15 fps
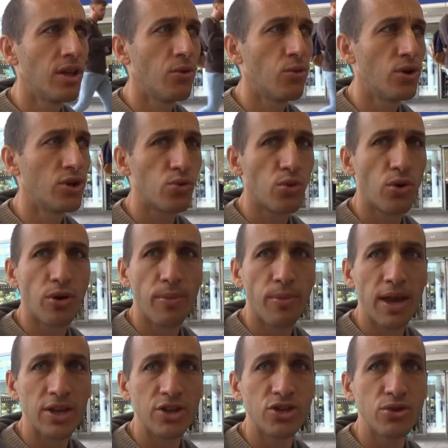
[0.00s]
which we are
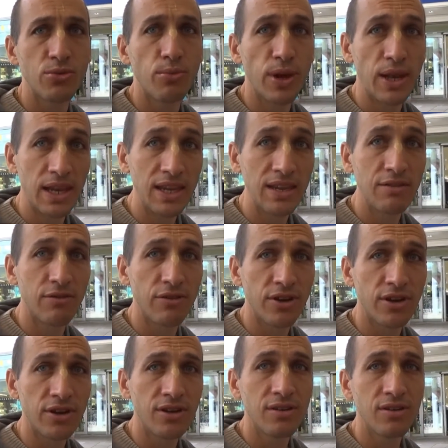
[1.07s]
made to believe
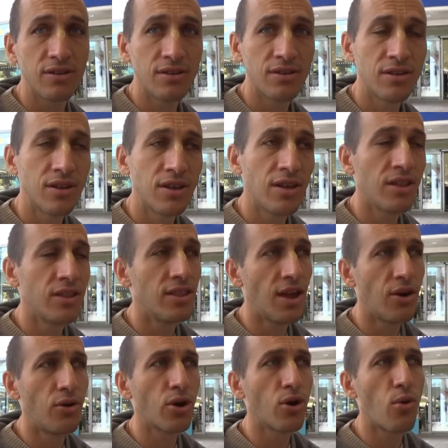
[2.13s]
in, they
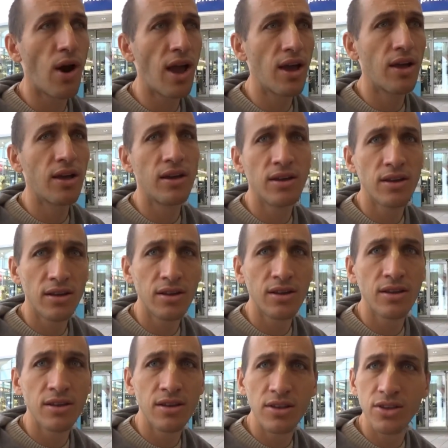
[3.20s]
require
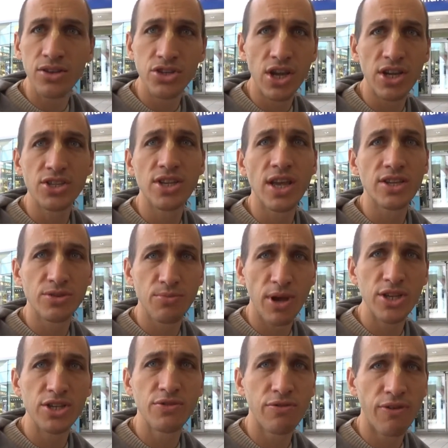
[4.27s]
just as
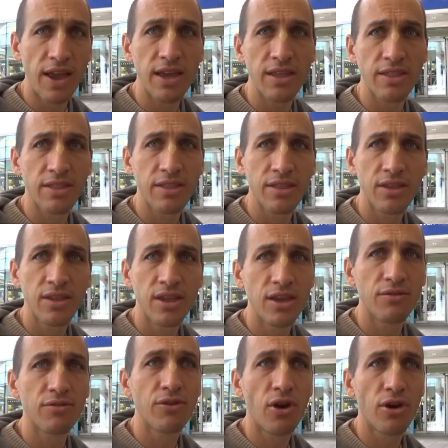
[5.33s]
much faith,
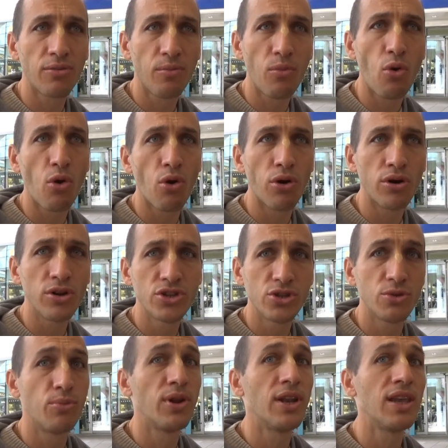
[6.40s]
if not more, to
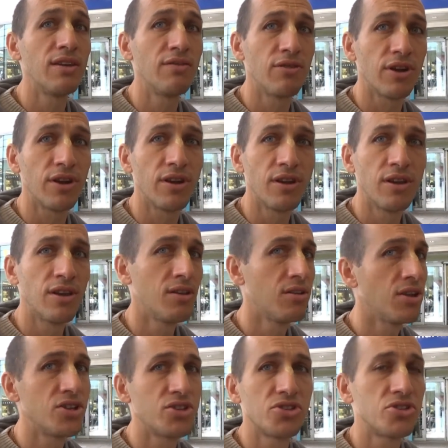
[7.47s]
believe in.
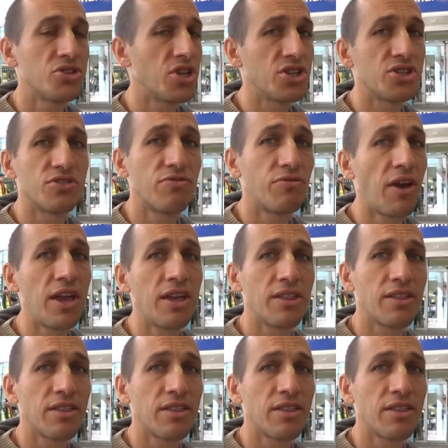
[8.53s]
It's just faith.